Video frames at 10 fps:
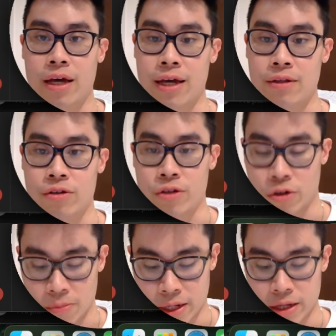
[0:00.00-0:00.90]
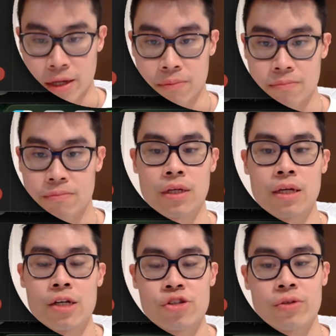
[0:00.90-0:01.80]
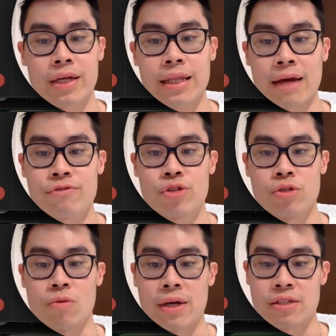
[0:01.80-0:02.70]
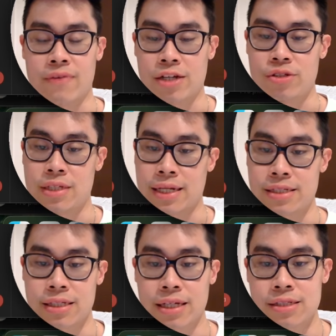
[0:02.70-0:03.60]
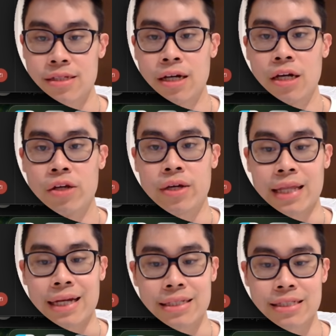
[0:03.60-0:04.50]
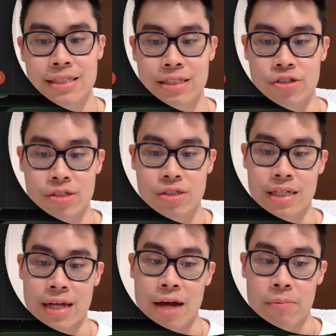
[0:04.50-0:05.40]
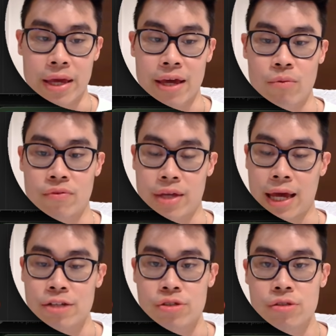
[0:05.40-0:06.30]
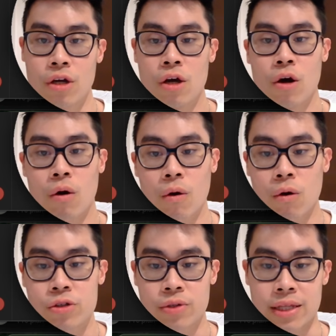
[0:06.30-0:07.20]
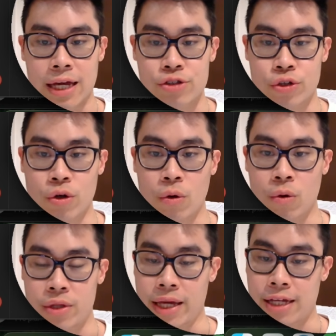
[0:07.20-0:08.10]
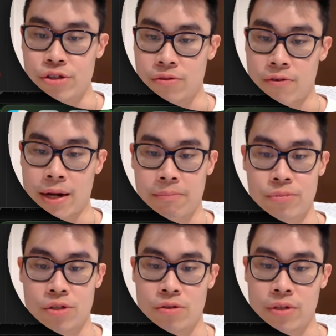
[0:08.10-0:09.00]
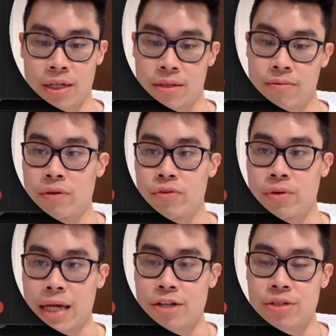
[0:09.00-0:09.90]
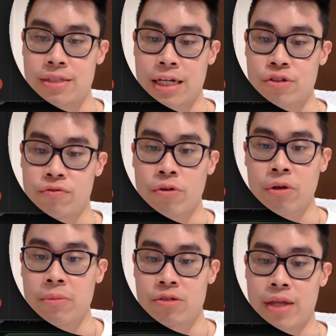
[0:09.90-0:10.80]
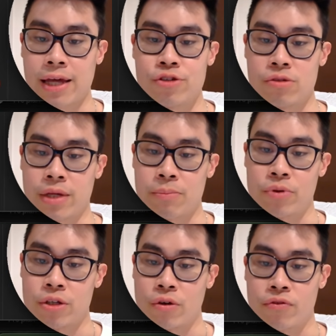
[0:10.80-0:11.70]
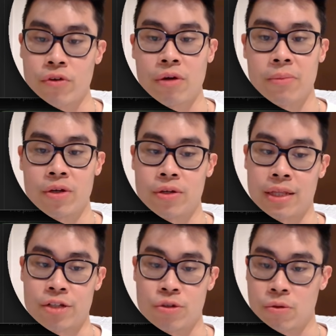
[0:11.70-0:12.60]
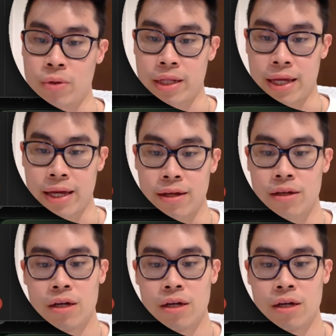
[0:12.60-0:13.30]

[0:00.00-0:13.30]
and going to go back here. So you can have two ways of actually testing this. You can either just type here with the agent, or you can actually call the agent, right? So you can, if you actually attach a phone number to the agent and put in your phone number, you can actually call it here,